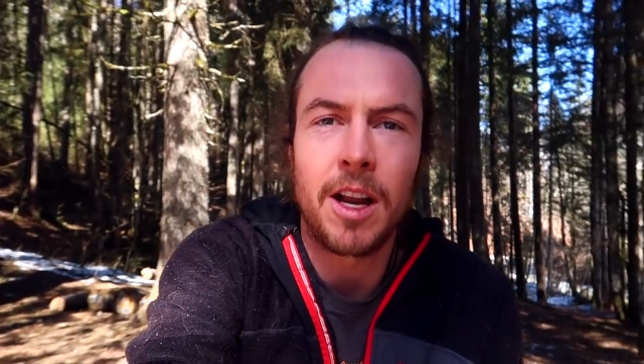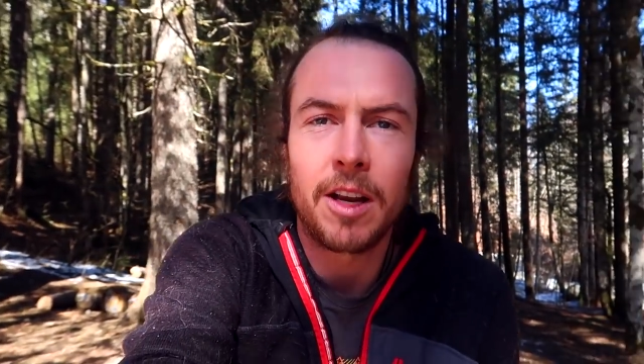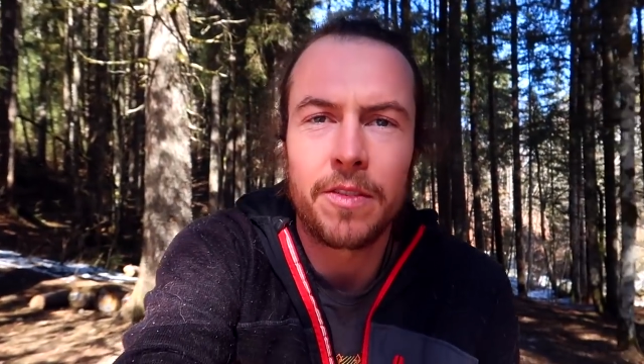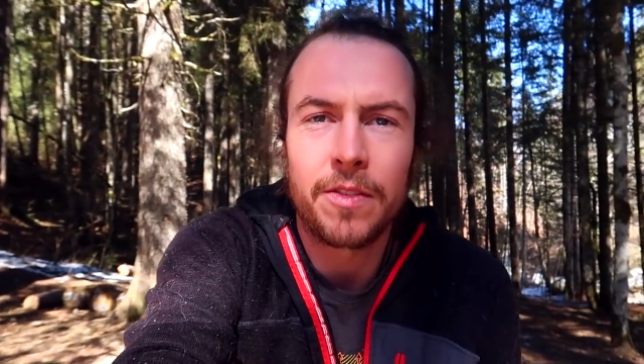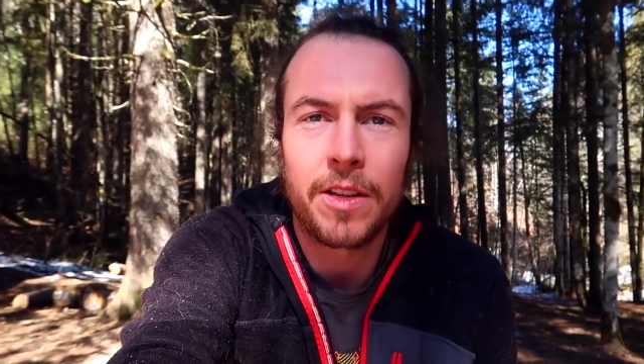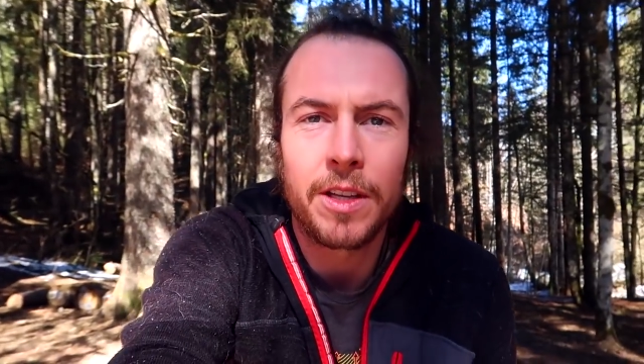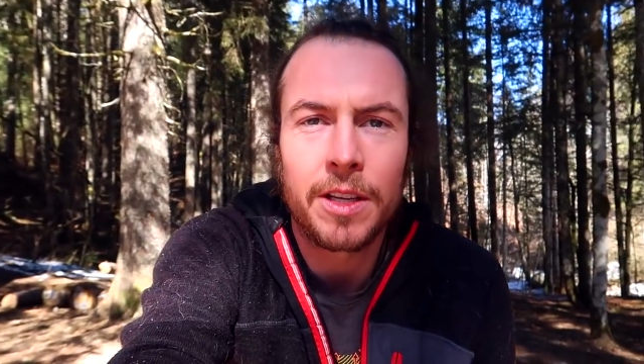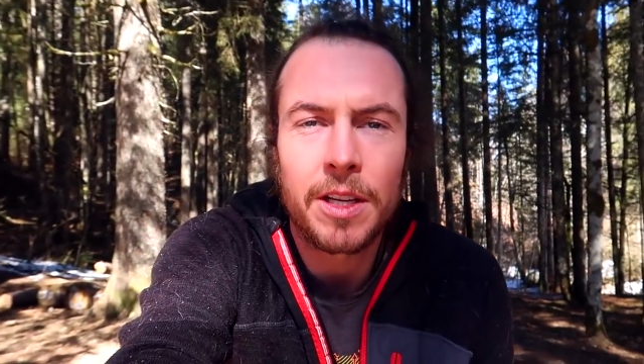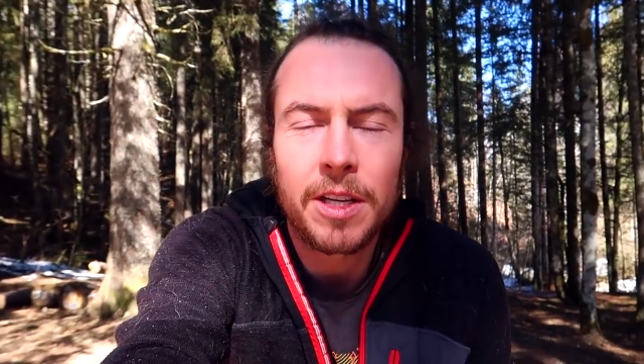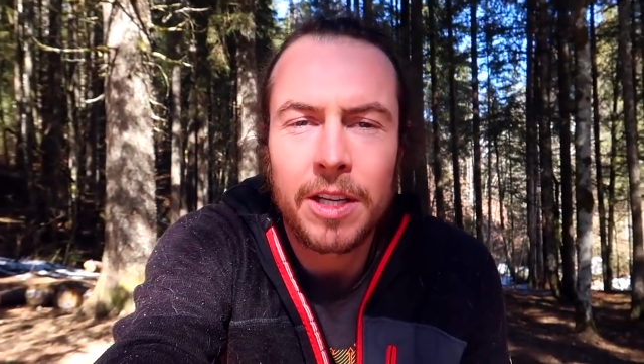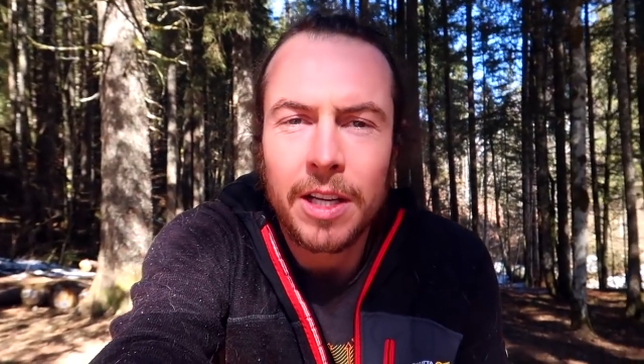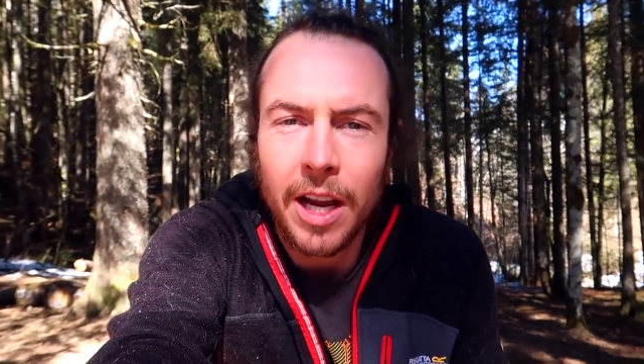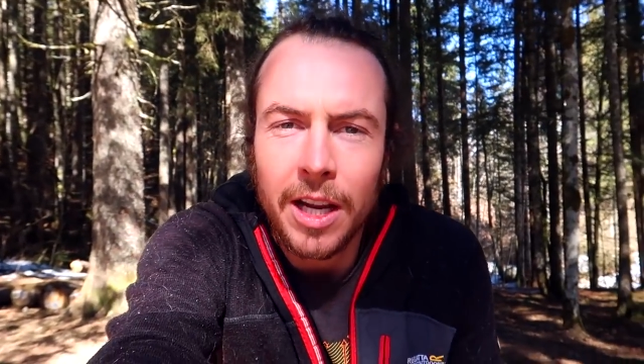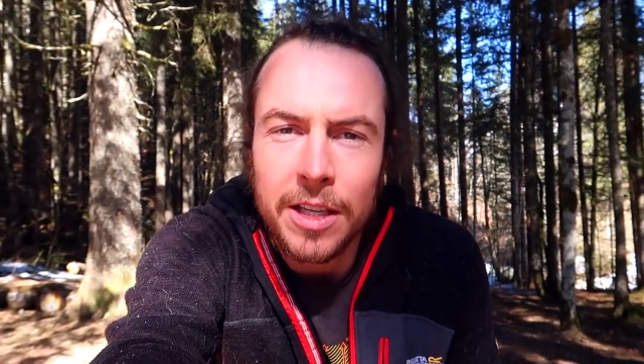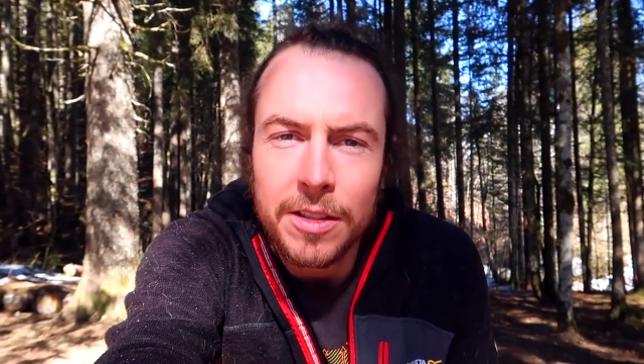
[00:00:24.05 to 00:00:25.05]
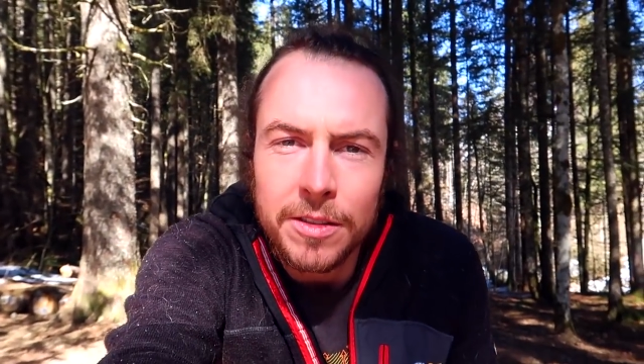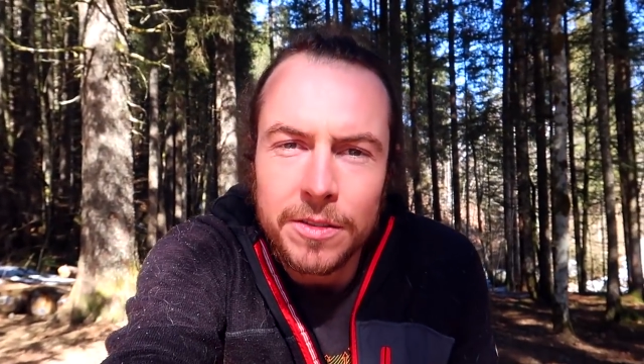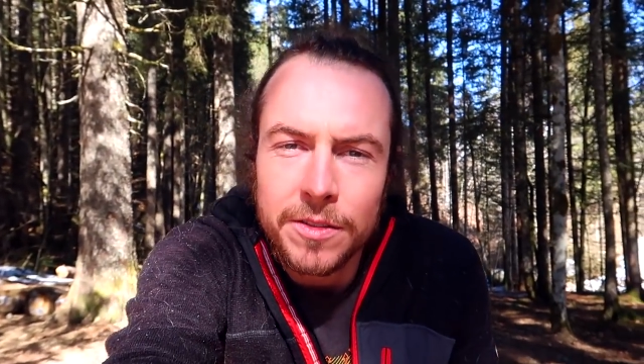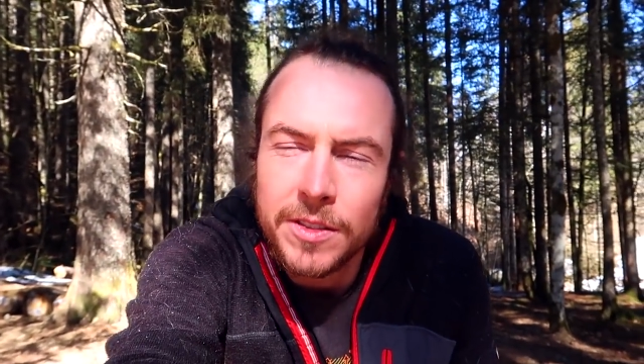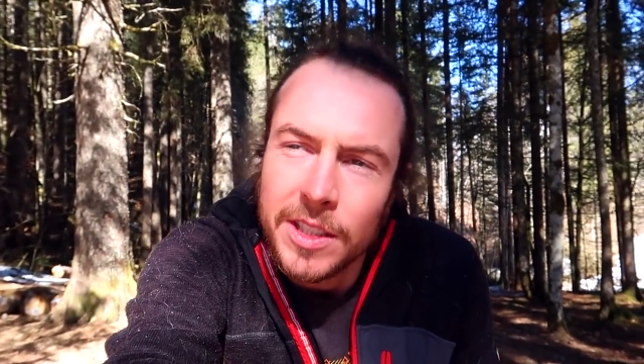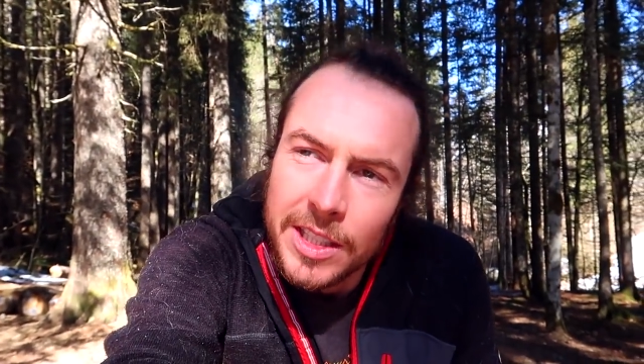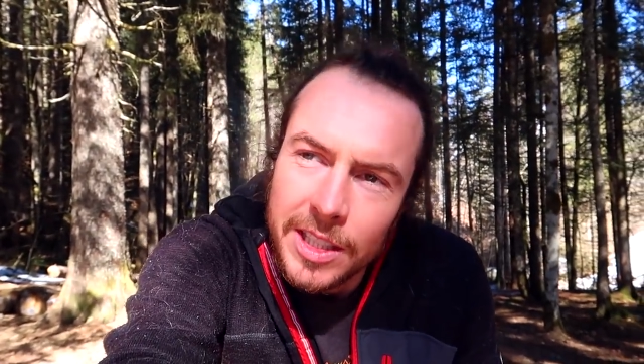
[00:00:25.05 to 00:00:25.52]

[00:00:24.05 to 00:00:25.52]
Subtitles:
life thing kind of,